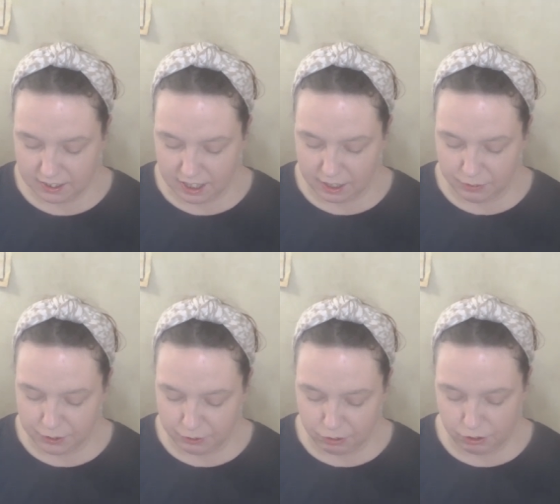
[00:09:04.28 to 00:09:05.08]
I've
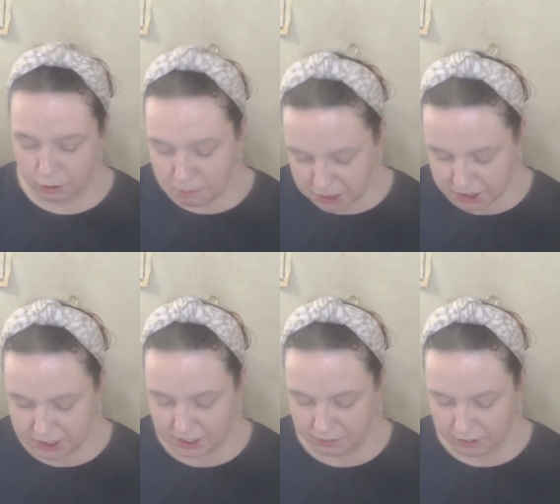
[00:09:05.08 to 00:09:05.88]
heard so much
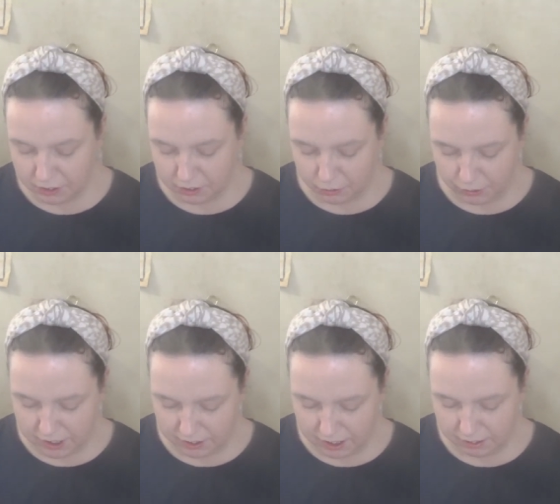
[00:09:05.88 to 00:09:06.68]
stuff,
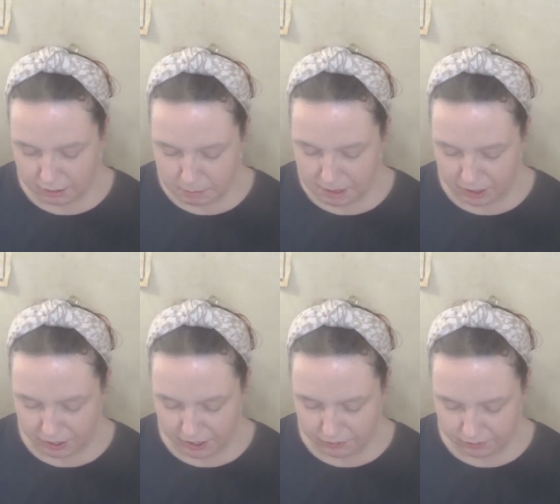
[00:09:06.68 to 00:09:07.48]
great things about
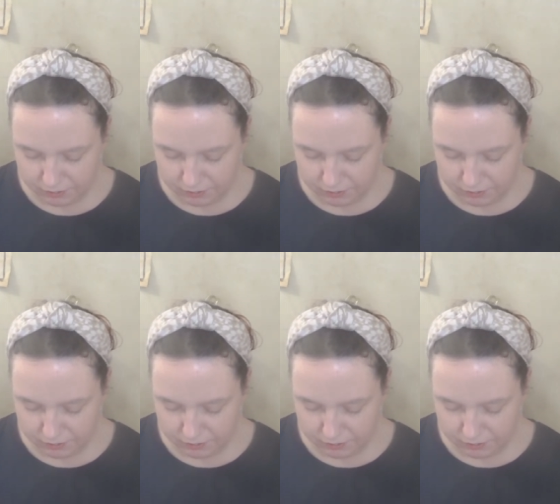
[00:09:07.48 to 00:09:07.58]
it.